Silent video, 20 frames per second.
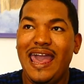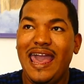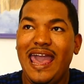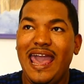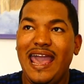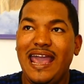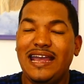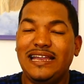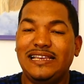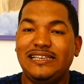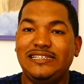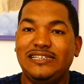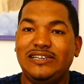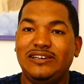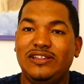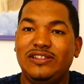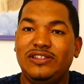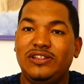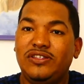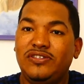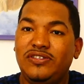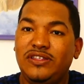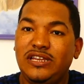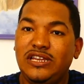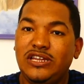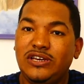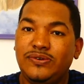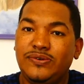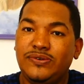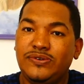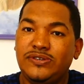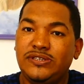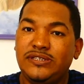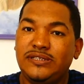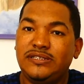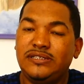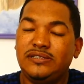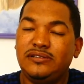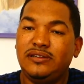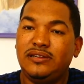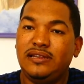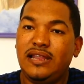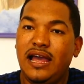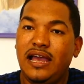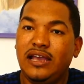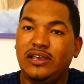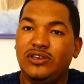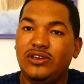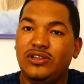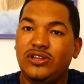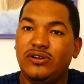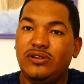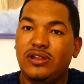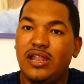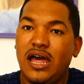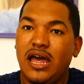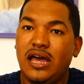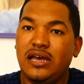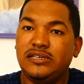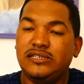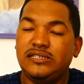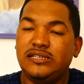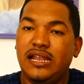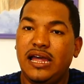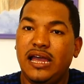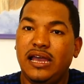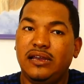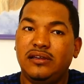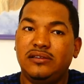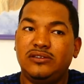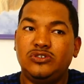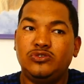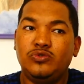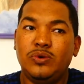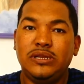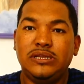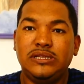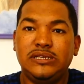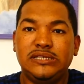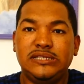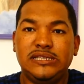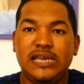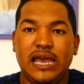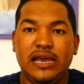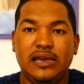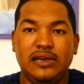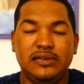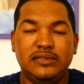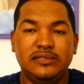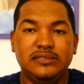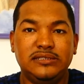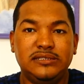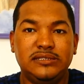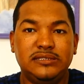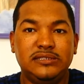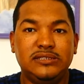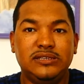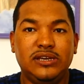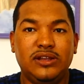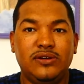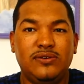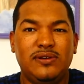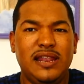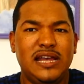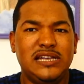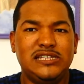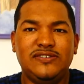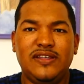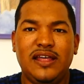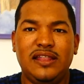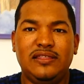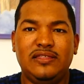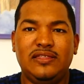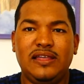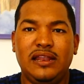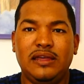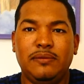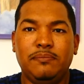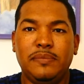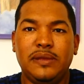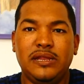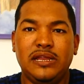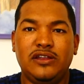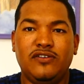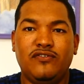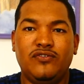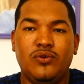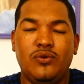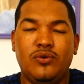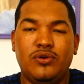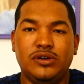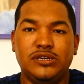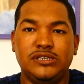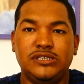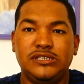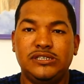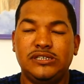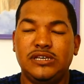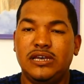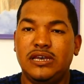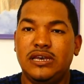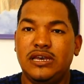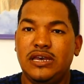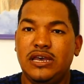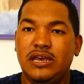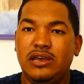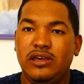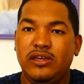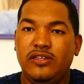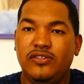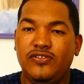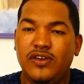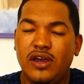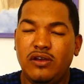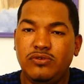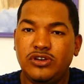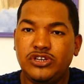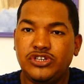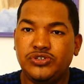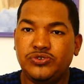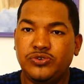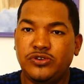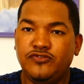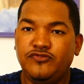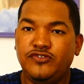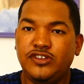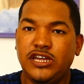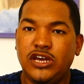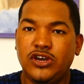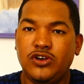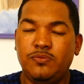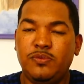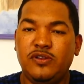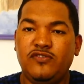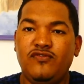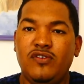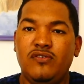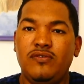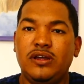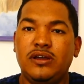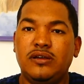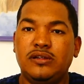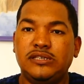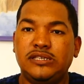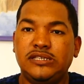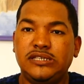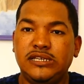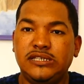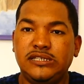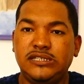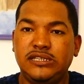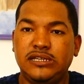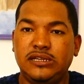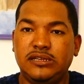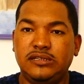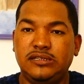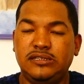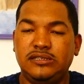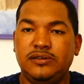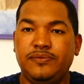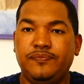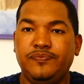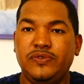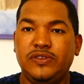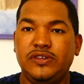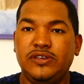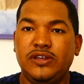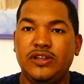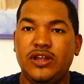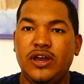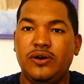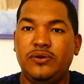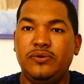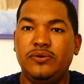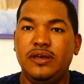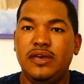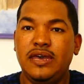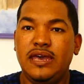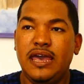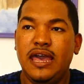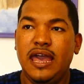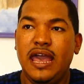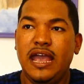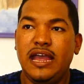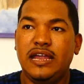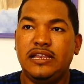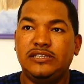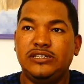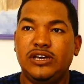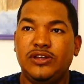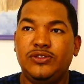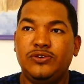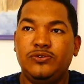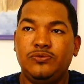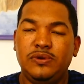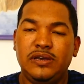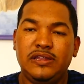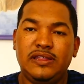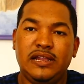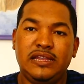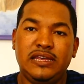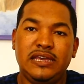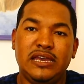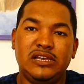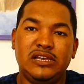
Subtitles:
And the videos, like, you know, last like 20 seconds, you know, less than a minute, of course. Very short video, but very consistent. You know, and the way that he